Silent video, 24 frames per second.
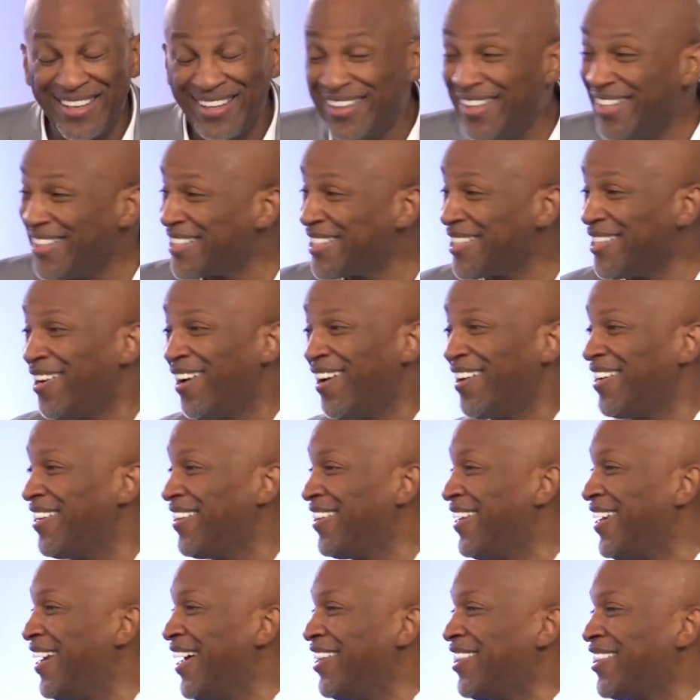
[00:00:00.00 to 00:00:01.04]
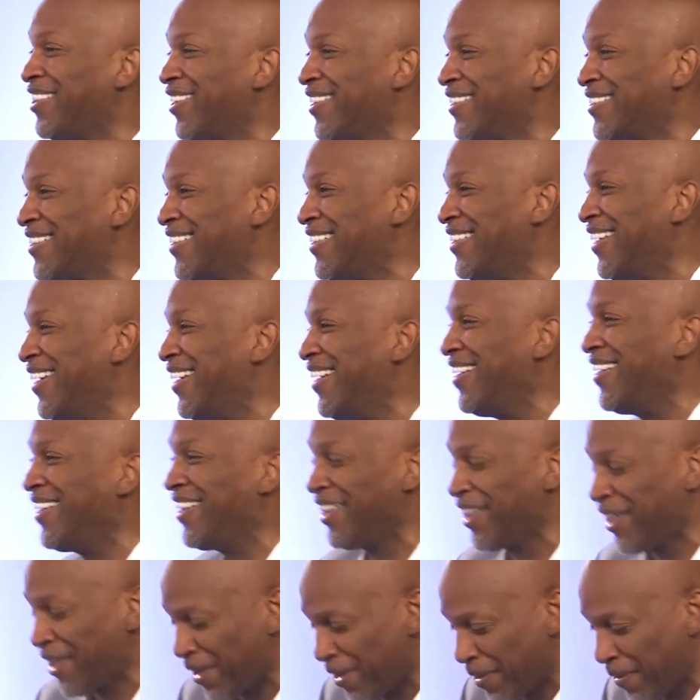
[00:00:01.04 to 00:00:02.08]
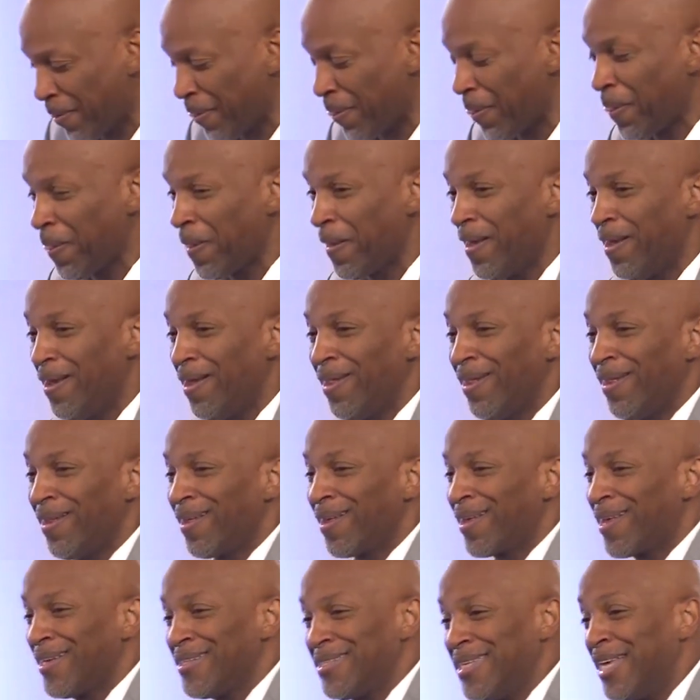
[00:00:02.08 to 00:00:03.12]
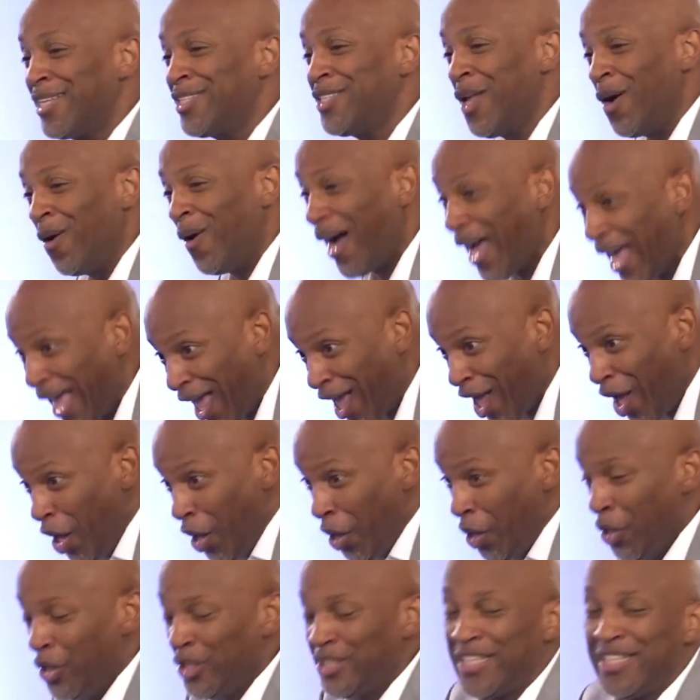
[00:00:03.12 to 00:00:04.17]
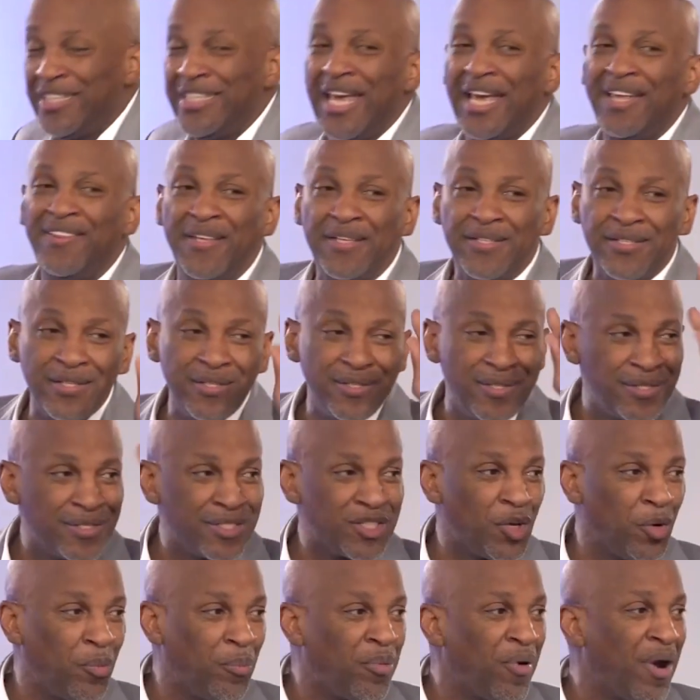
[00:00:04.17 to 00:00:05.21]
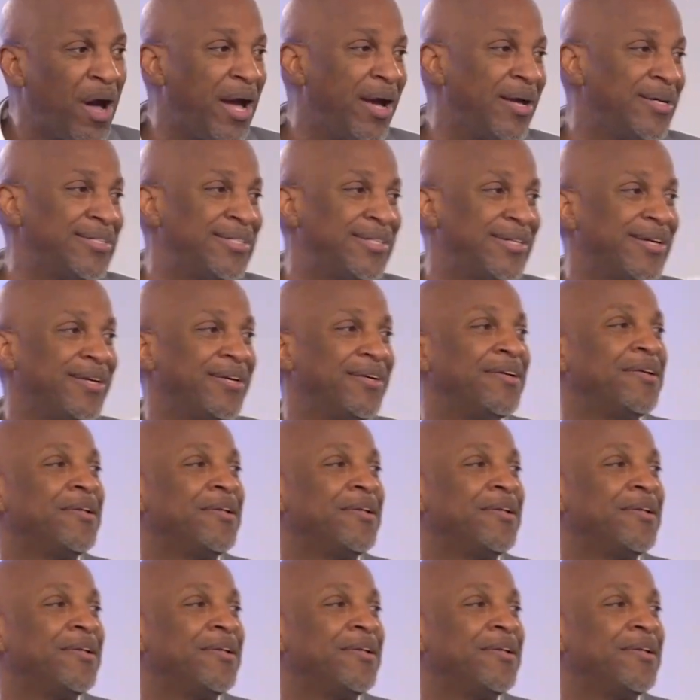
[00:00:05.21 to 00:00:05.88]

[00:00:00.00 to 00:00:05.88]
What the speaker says: This is harder than I thought today, because there's no ha today. This is just sobriety.